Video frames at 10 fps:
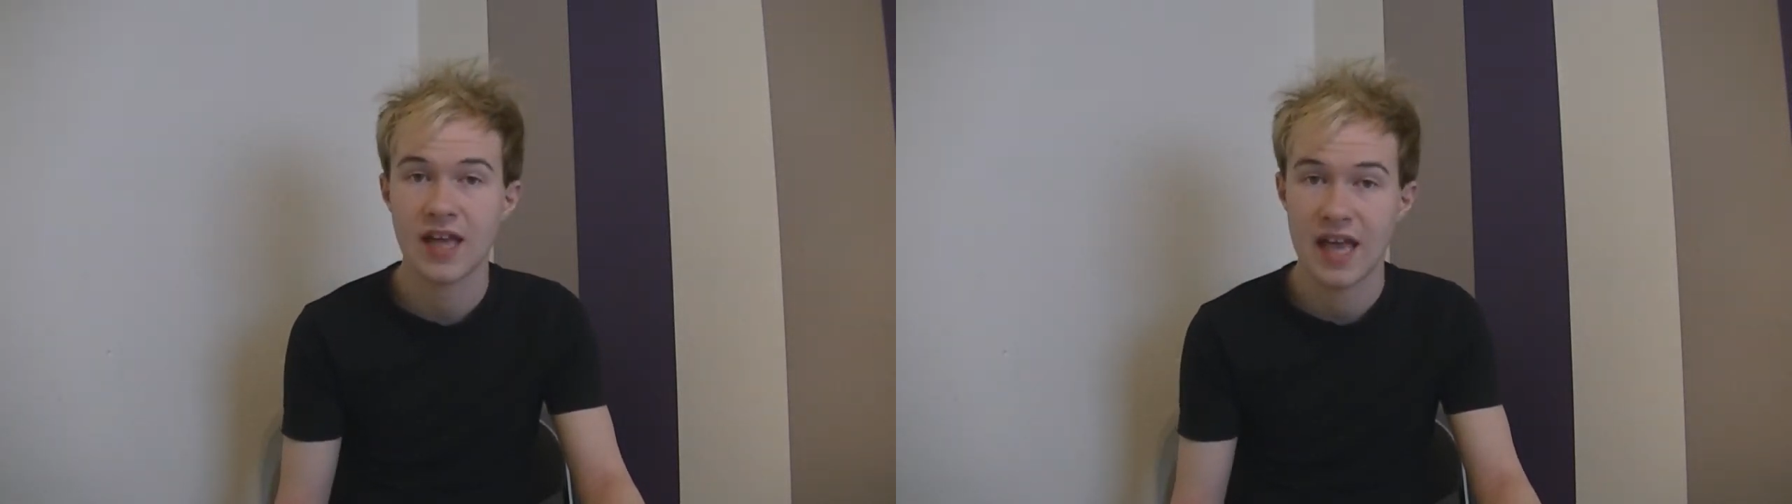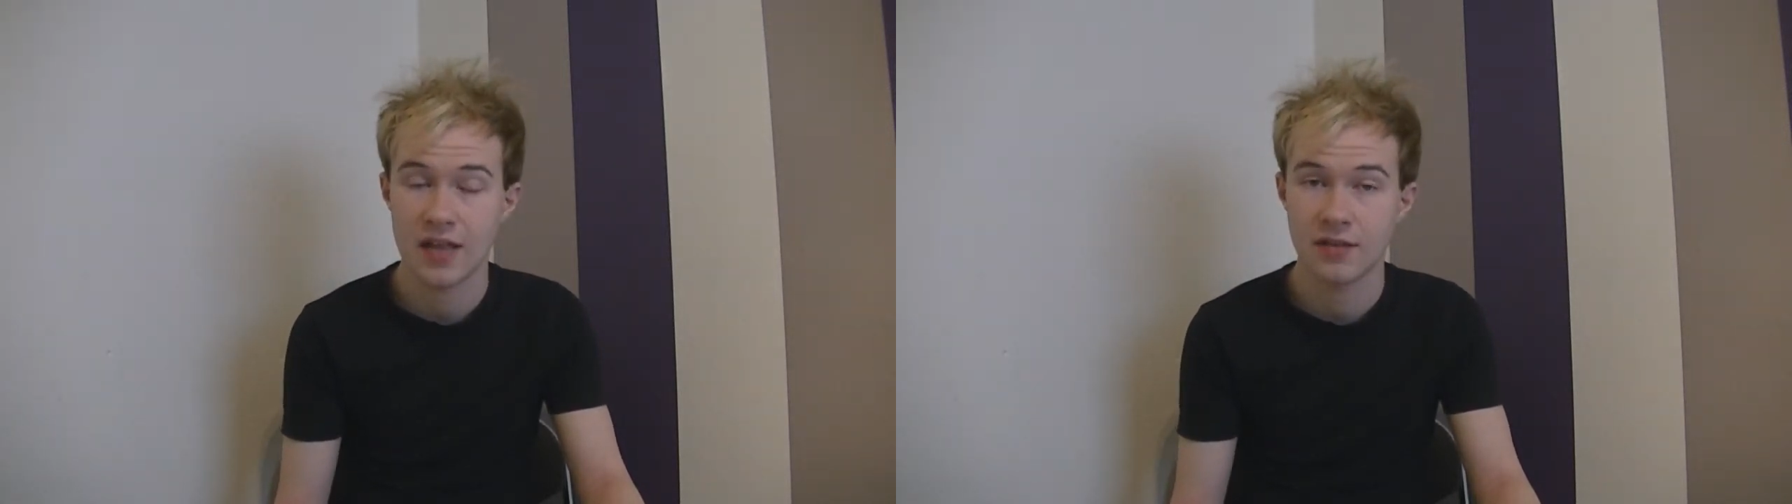
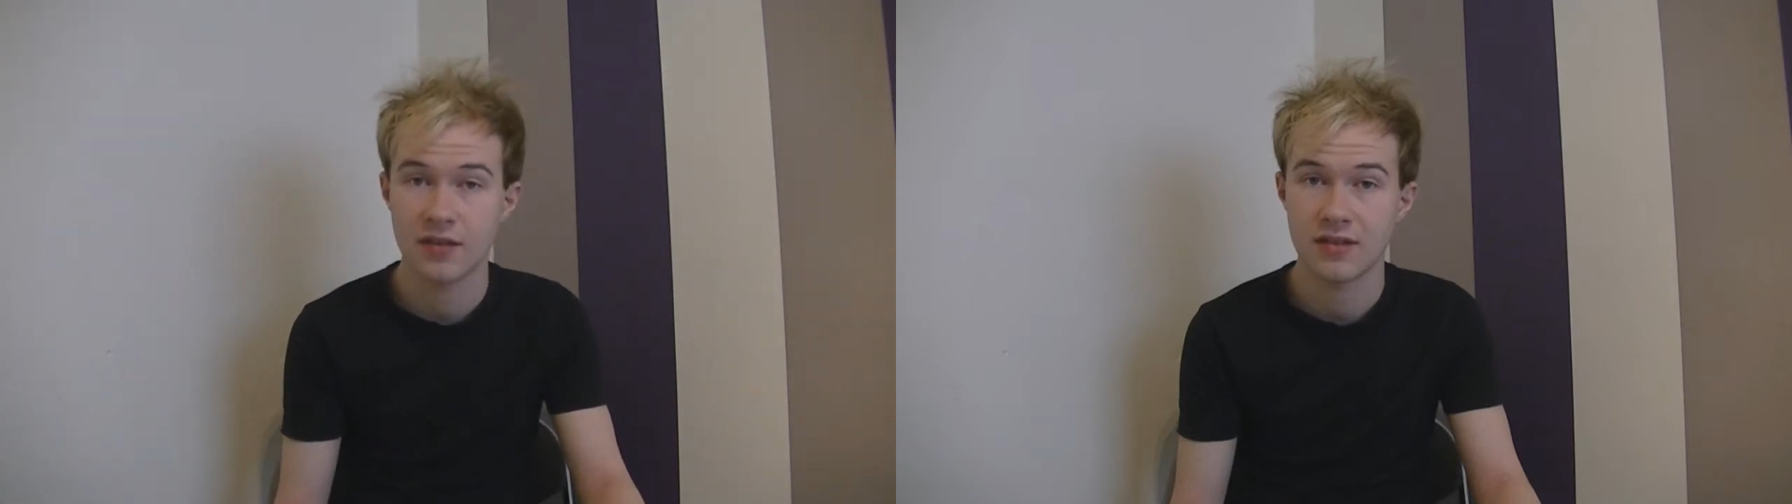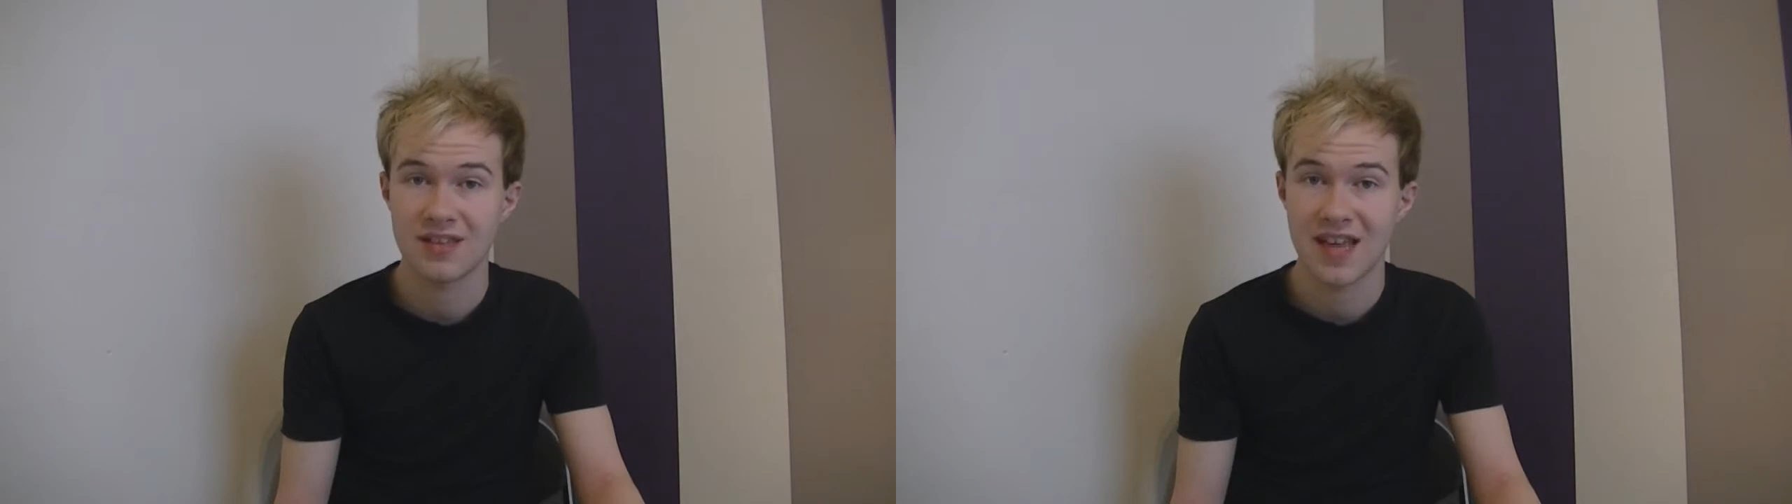
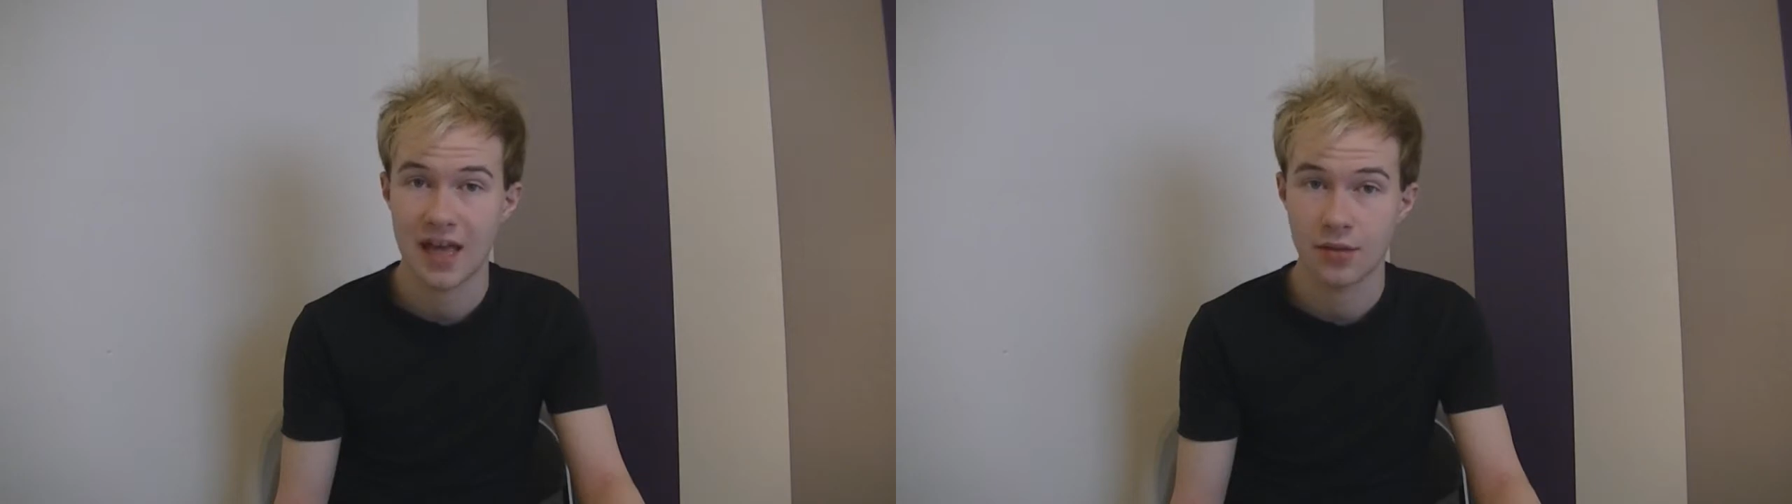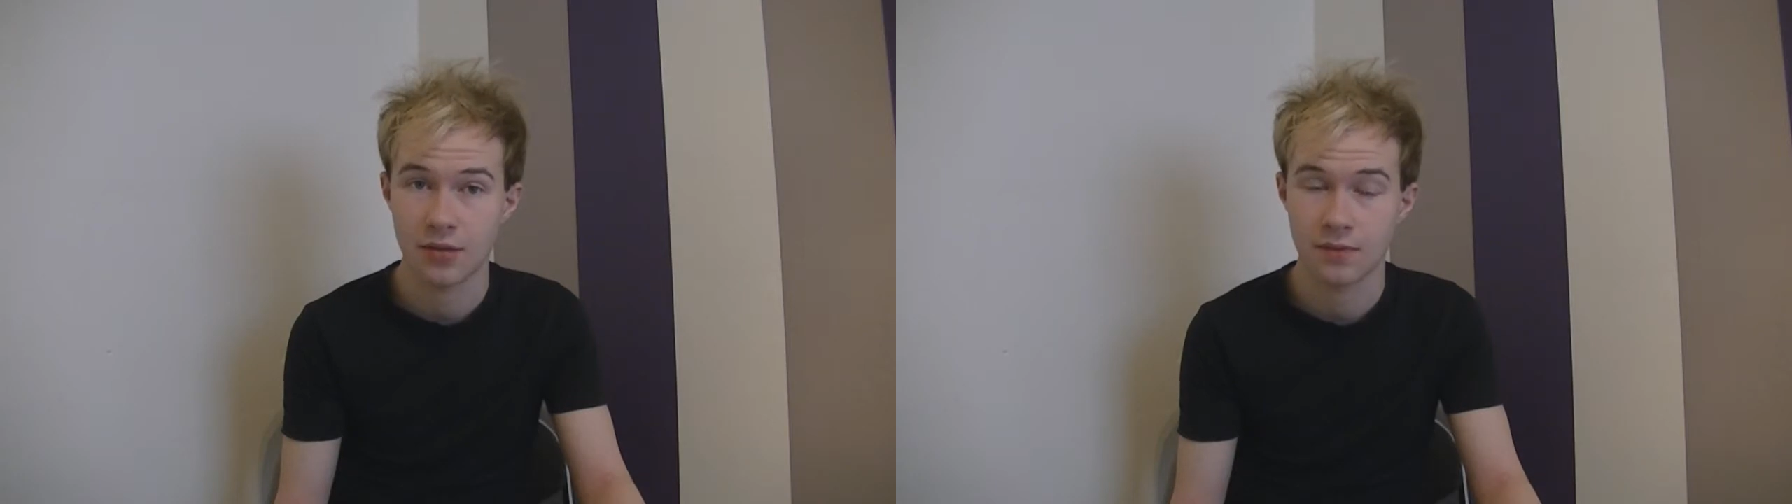Haynes'
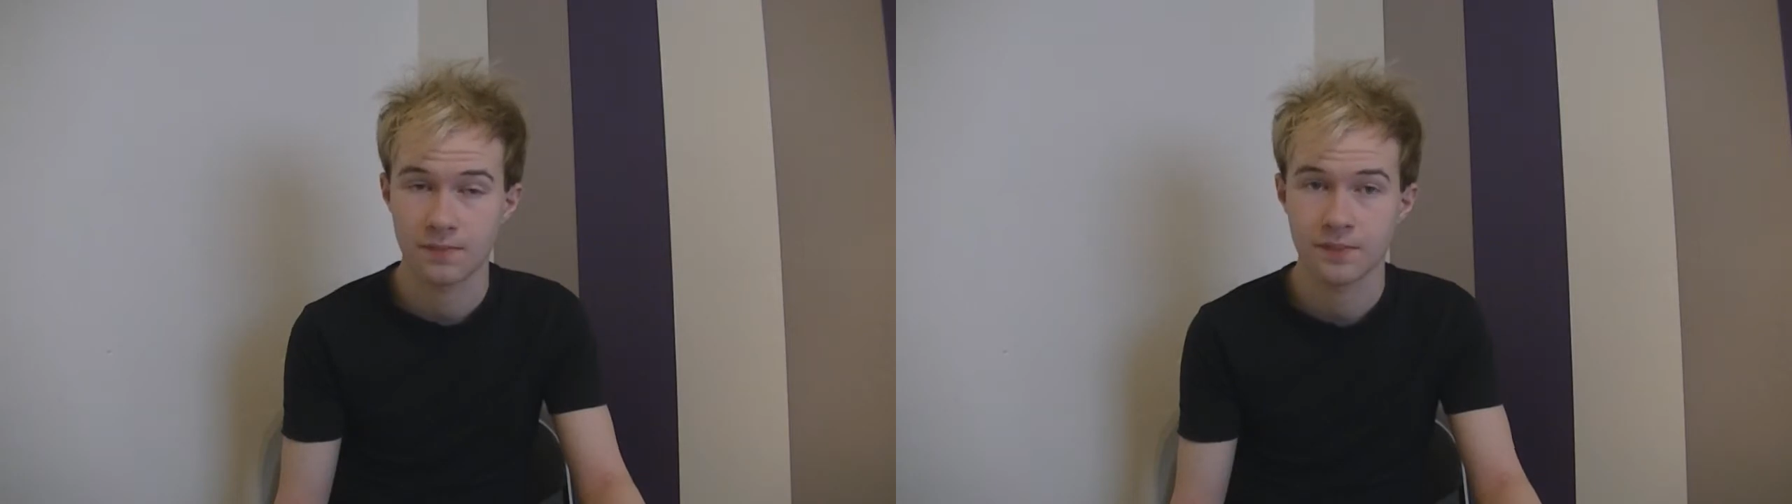death.